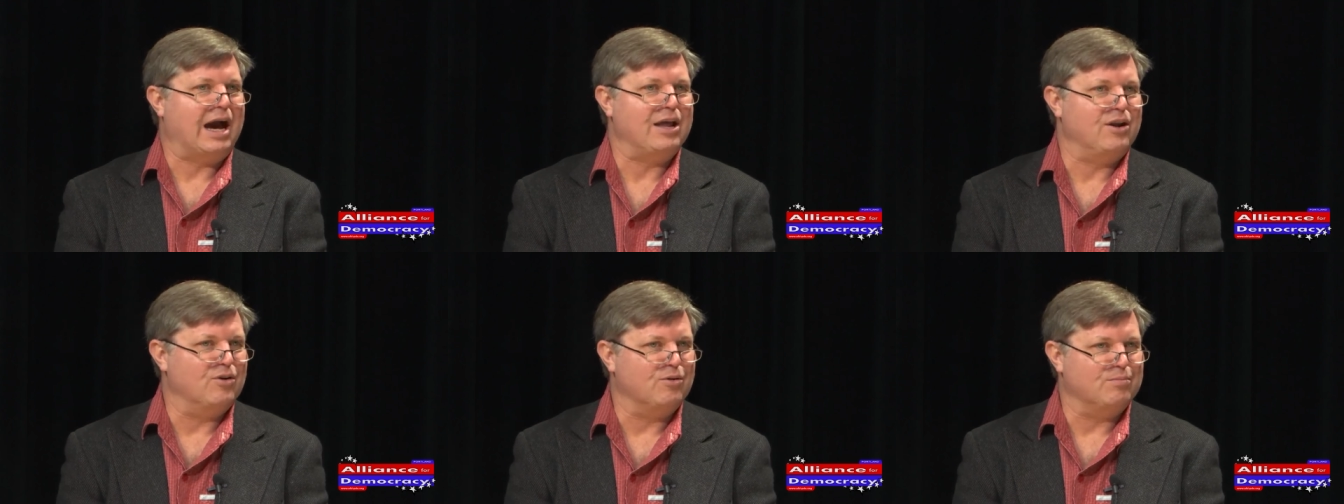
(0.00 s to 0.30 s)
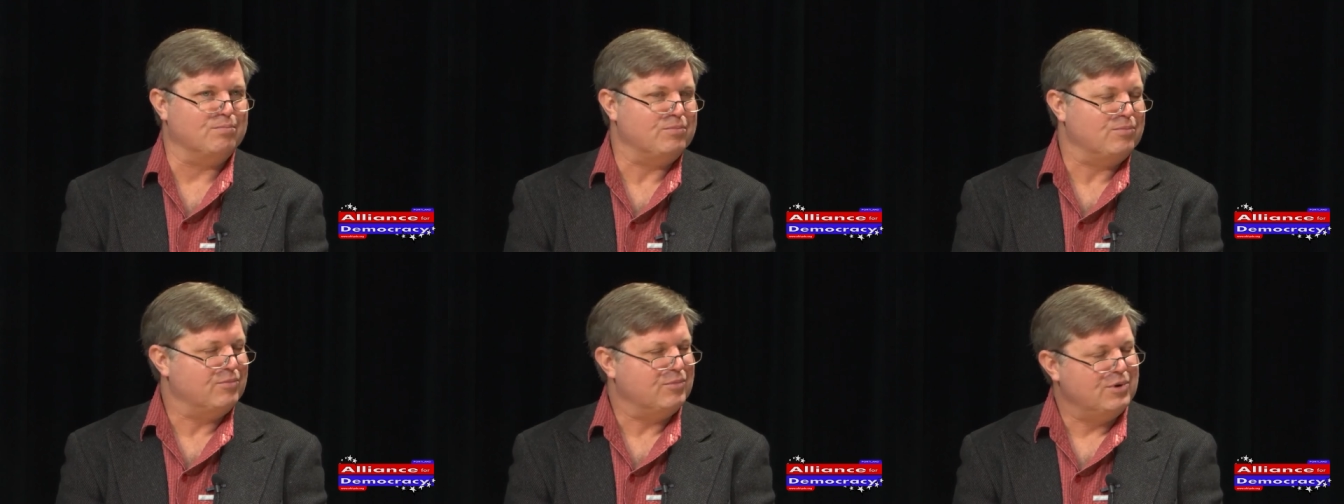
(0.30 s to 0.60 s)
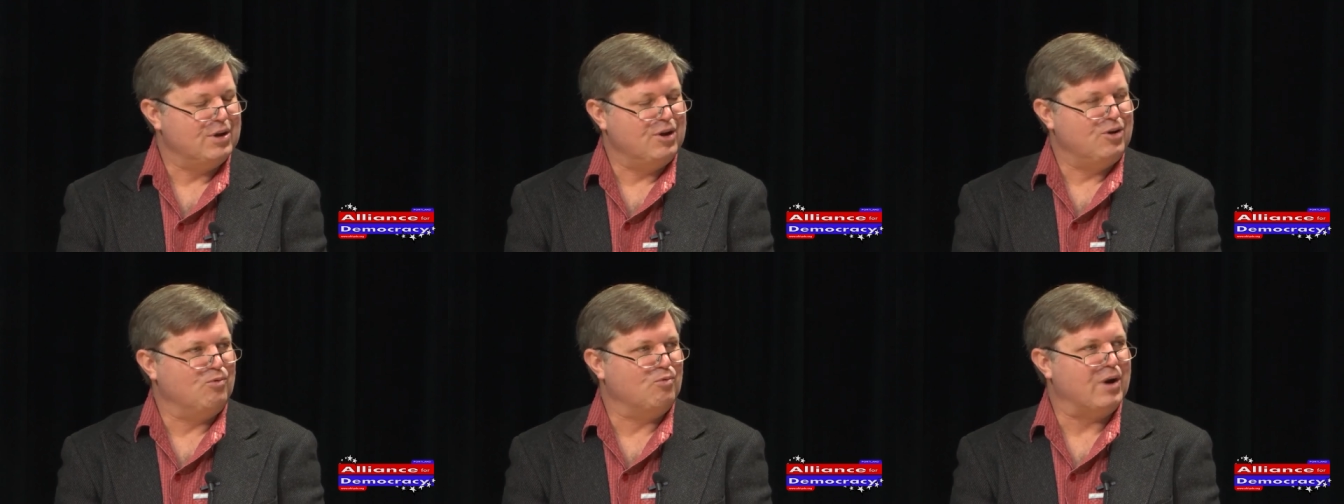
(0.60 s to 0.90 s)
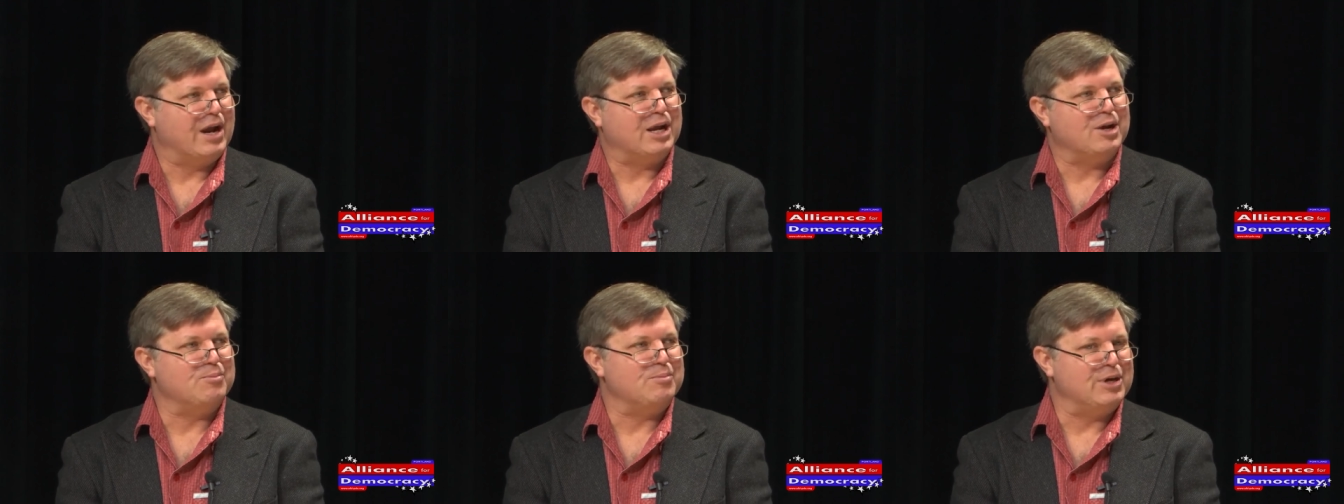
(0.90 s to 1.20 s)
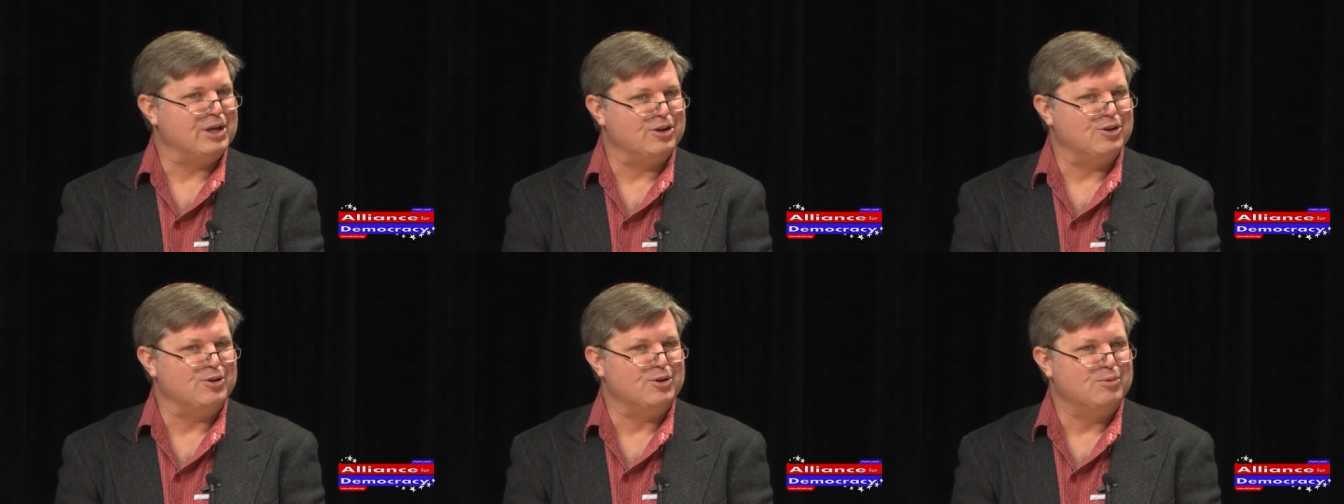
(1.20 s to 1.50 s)
I don't
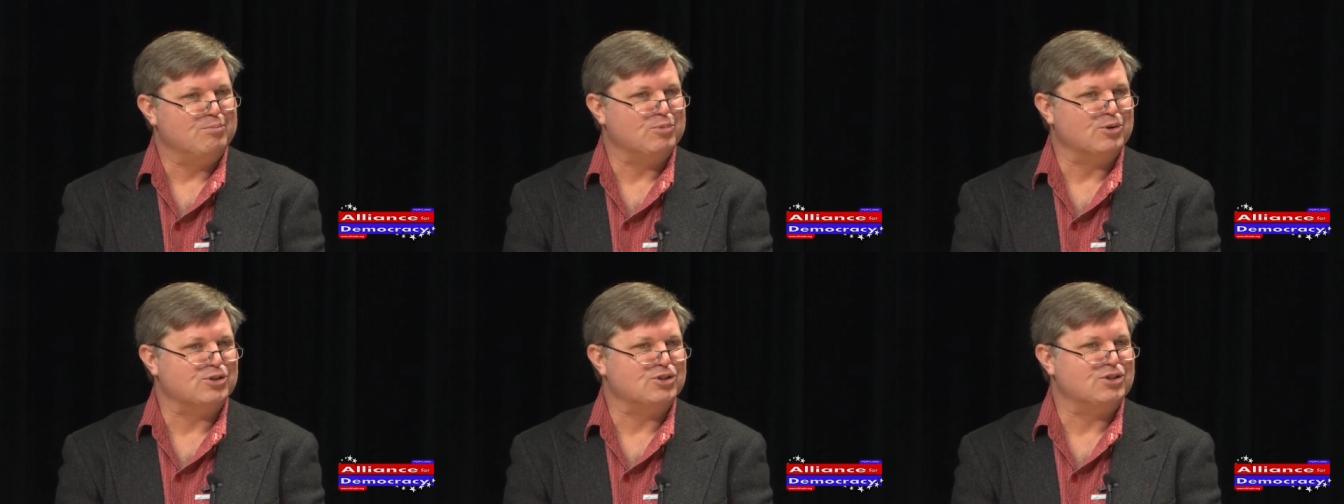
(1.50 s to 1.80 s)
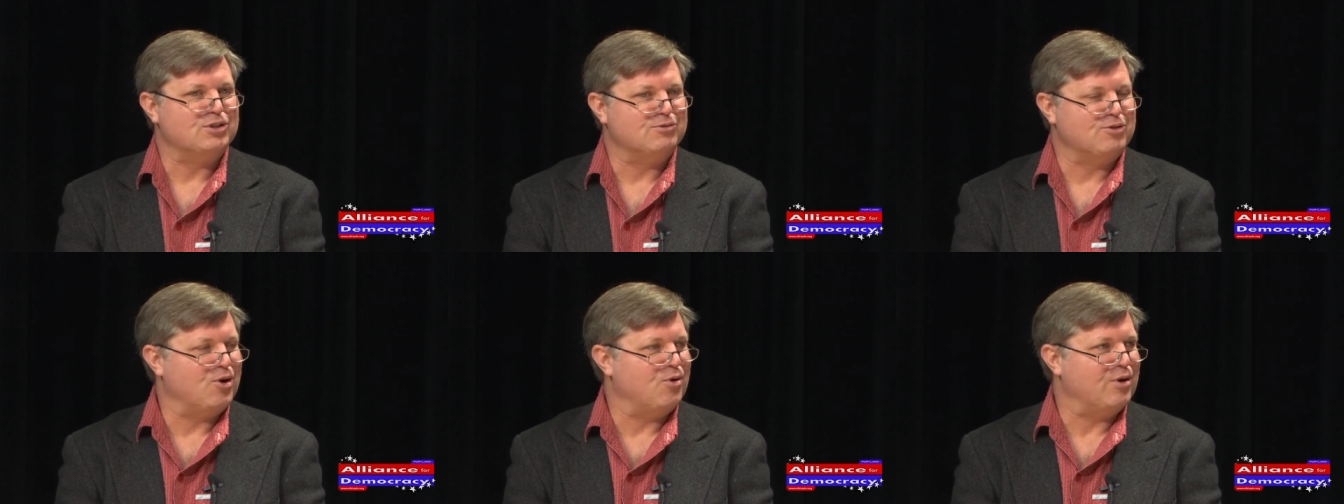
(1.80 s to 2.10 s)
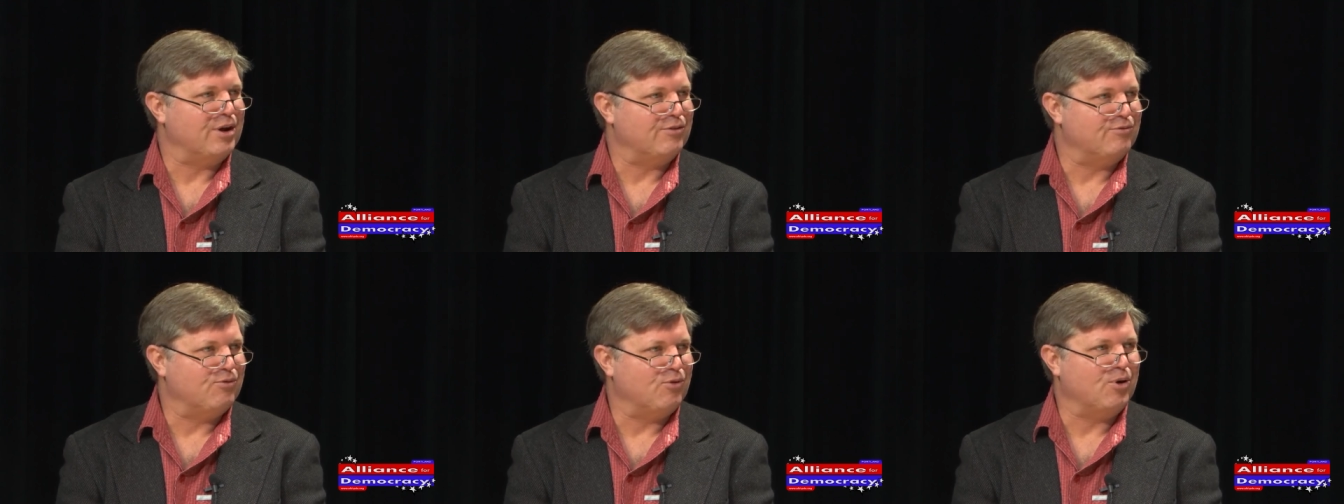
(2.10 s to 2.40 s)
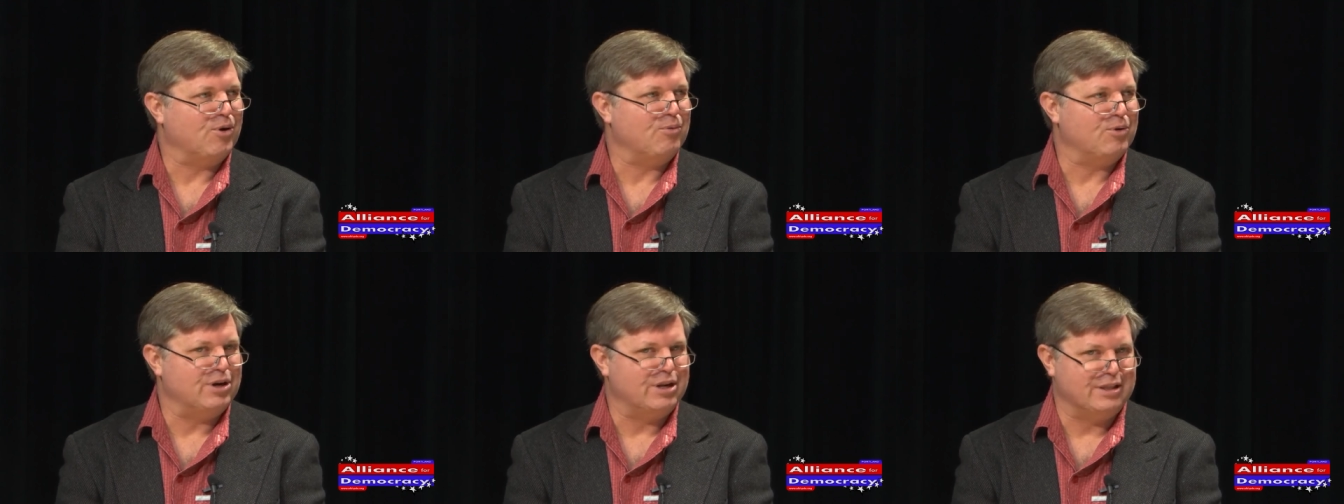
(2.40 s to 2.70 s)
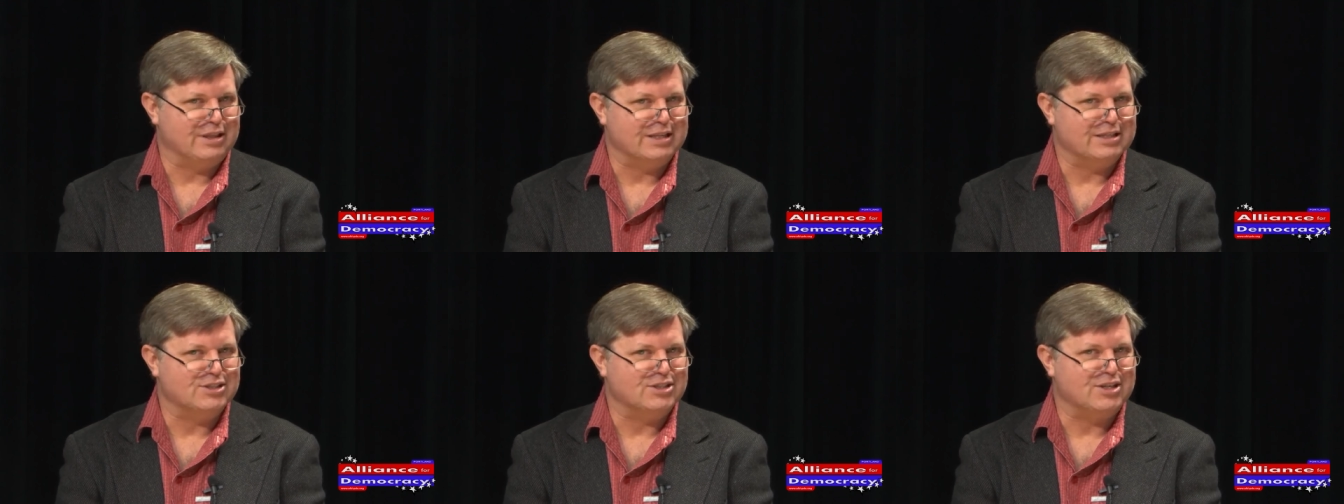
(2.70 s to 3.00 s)
recommend going forward
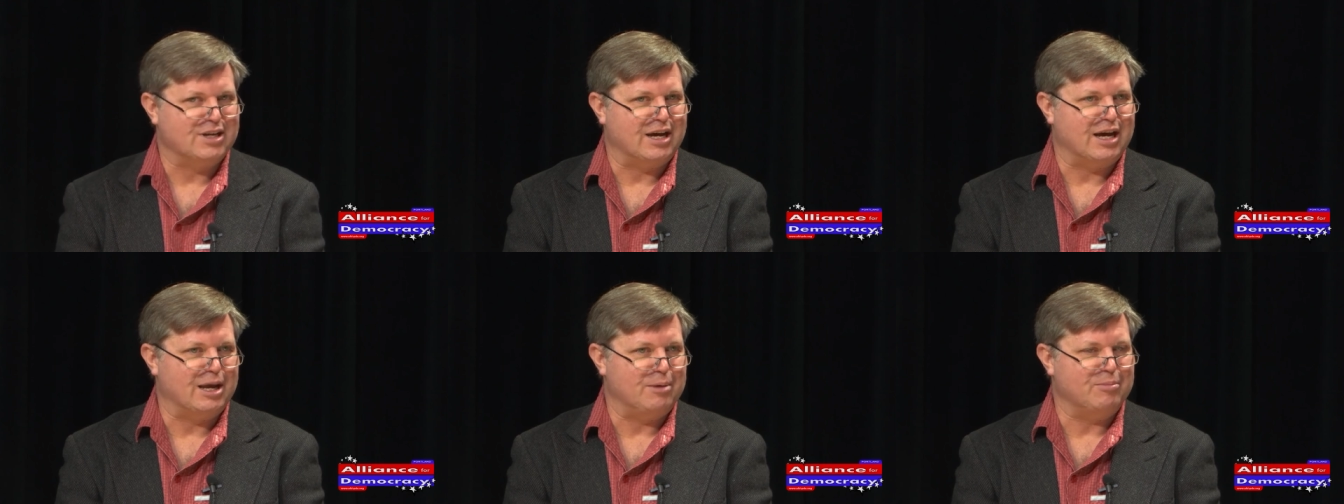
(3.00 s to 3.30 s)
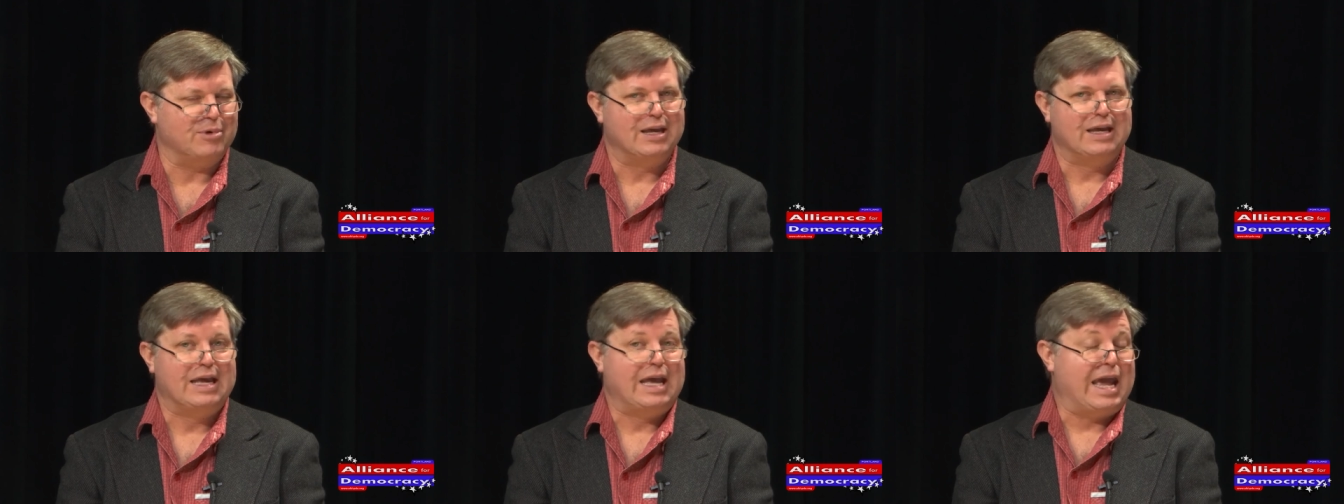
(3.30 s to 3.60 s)
at this time."